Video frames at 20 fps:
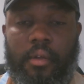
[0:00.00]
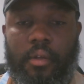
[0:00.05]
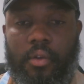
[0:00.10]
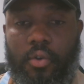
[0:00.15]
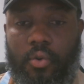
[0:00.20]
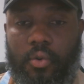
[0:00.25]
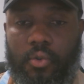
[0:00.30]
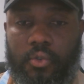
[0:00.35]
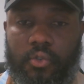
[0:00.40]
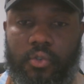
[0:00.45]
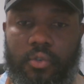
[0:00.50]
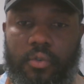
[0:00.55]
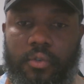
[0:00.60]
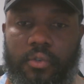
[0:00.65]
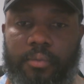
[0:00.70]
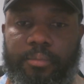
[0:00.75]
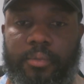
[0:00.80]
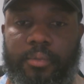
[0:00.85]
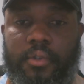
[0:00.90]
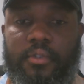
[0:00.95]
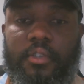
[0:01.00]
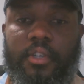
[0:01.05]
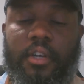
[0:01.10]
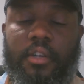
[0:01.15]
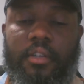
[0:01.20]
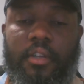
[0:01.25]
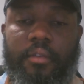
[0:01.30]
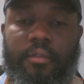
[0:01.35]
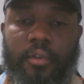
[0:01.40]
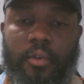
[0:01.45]
continuous personal
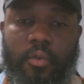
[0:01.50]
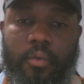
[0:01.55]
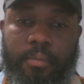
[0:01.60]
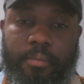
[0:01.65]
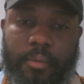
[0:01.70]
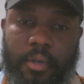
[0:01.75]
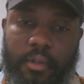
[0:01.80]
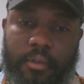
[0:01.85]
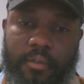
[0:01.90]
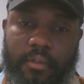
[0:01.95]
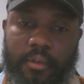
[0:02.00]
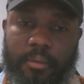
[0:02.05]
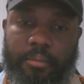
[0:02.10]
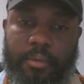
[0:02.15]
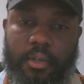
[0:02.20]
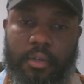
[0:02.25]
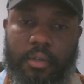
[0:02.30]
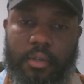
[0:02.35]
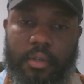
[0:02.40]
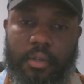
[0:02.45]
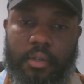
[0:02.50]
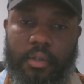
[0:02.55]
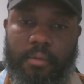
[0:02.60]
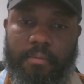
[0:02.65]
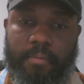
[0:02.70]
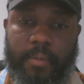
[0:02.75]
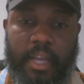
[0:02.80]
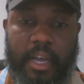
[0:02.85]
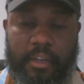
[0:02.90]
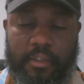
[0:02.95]
development
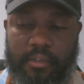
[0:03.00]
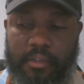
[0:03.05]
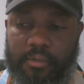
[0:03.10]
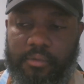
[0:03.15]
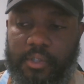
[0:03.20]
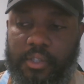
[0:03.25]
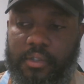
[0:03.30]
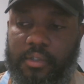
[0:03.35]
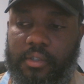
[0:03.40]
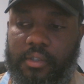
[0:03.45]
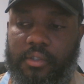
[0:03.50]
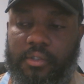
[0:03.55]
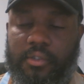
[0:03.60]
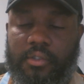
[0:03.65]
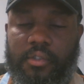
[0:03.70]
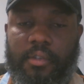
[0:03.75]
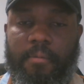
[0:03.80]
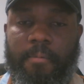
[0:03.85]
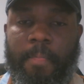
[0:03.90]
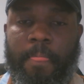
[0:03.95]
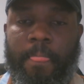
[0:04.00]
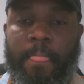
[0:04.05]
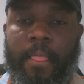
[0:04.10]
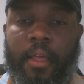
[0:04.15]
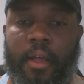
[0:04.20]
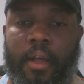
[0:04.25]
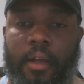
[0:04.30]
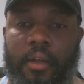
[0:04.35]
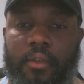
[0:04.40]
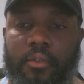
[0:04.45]
activities.
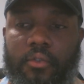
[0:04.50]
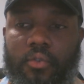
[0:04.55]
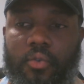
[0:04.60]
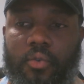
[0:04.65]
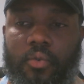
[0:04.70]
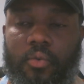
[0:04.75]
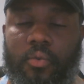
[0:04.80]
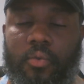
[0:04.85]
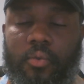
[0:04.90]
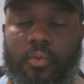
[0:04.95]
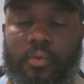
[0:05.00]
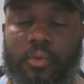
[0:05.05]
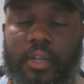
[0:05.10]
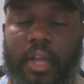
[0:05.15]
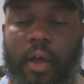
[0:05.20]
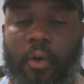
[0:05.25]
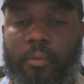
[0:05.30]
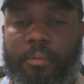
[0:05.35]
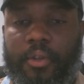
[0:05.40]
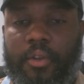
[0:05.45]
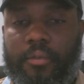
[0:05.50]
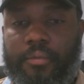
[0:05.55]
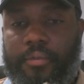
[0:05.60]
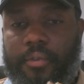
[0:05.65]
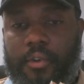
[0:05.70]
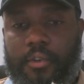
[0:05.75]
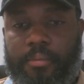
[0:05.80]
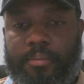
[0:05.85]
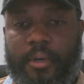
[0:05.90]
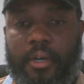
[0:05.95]
So that will be the
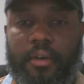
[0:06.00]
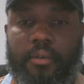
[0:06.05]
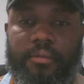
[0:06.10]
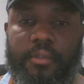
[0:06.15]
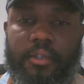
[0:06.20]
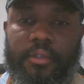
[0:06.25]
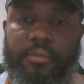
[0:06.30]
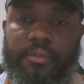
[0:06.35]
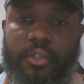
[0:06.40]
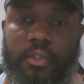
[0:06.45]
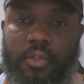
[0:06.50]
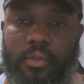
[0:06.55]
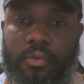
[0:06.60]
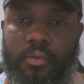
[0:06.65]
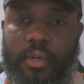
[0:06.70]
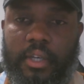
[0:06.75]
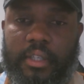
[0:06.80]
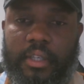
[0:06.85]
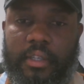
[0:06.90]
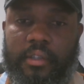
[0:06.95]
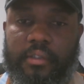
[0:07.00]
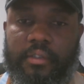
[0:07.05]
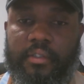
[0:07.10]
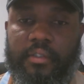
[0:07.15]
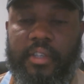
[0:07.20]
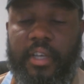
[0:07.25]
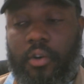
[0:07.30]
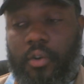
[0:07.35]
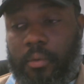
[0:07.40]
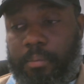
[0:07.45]
first part of this video, and then the
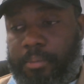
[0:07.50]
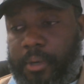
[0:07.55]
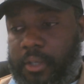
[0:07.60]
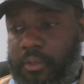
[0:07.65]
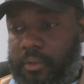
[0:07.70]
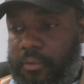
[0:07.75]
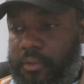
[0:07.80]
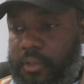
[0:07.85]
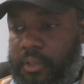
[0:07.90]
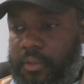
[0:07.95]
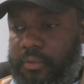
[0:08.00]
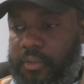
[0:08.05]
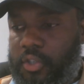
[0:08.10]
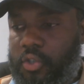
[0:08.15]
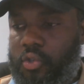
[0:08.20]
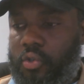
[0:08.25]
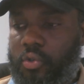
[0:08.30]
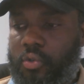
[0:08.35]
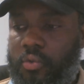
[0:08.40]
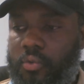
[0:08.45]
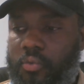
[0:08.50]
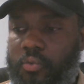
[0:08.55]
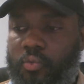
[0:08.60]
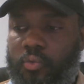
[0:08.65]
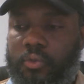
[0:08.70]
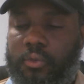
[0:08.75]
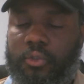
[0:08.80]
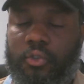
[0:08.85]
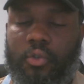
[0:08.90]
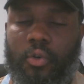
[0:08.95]
second part of this video
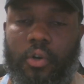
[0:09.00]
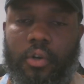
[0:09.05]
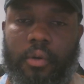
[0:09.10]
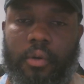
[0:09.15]
will talk